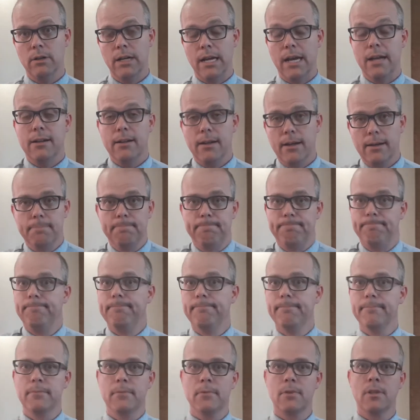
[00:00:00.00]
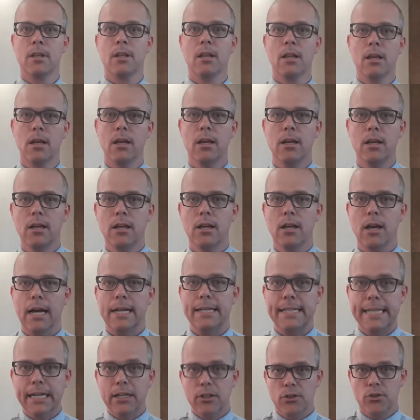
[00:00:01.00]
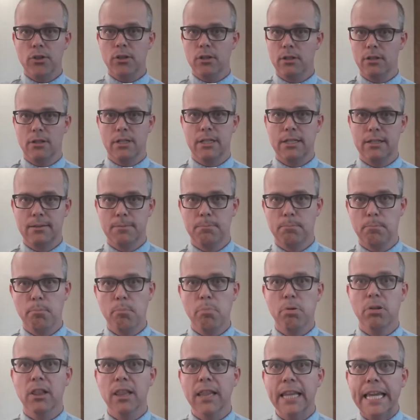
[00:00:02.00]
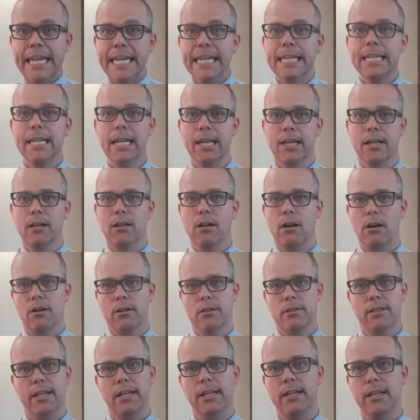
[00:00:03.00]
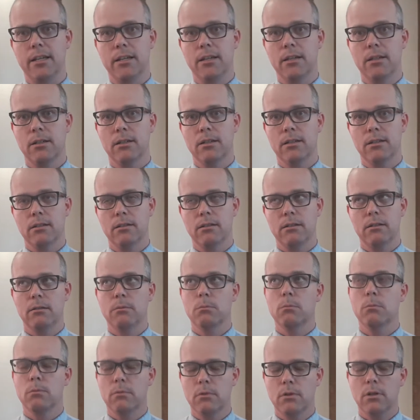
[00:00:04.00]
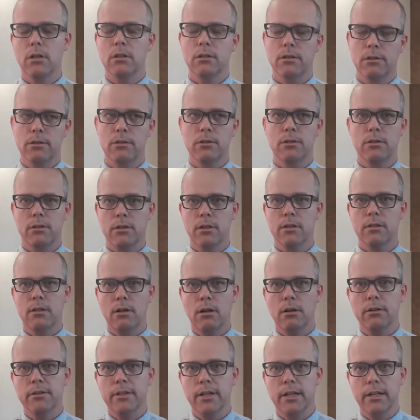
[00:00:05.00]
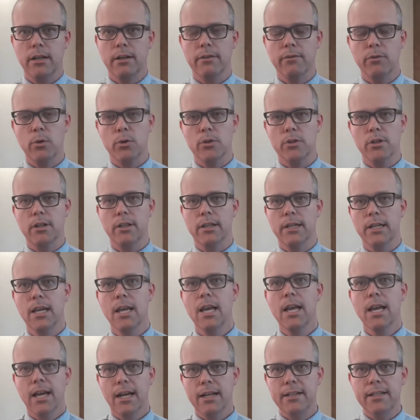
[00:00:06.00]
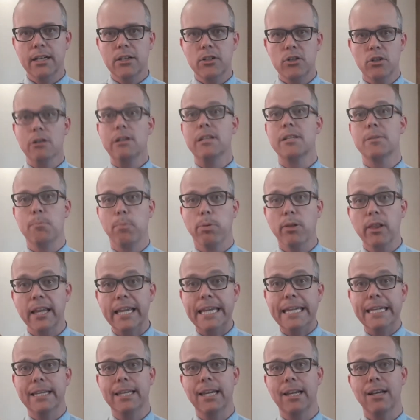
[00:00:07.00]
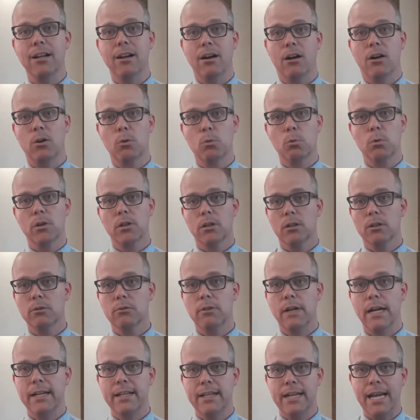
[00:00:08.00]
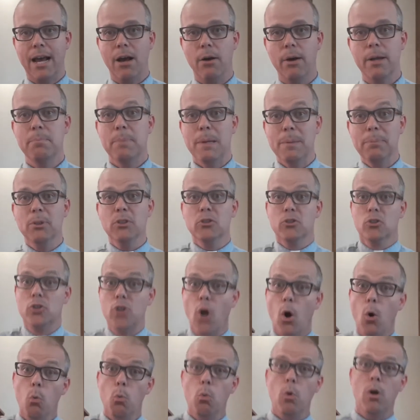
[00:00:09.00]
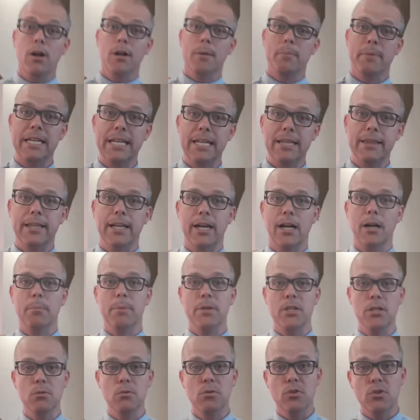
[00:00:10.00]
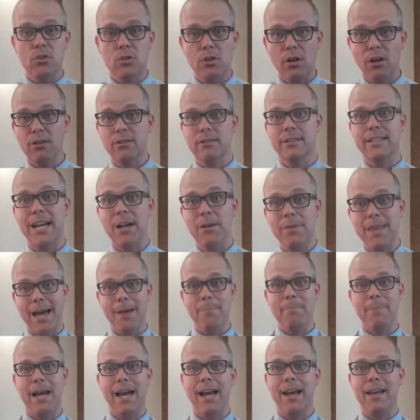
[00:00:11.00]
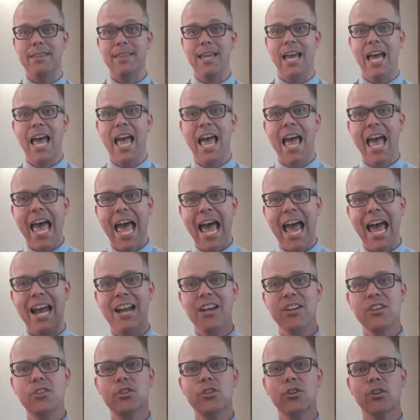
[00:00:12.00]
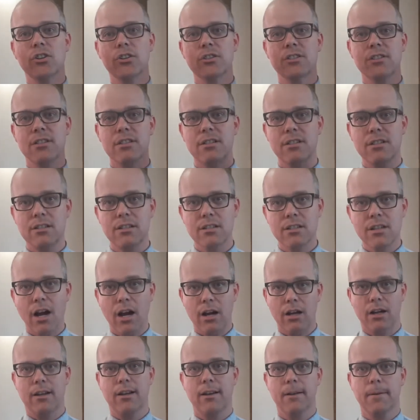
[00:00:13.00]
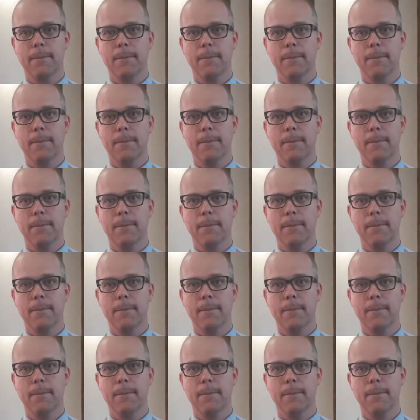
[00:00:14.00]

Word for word: A, a, addiction is plaguing our city, not just our city, unfortunately. Addiction is plaguing our world right now, and people don't want to be in there, but you start down that path and you're stuck.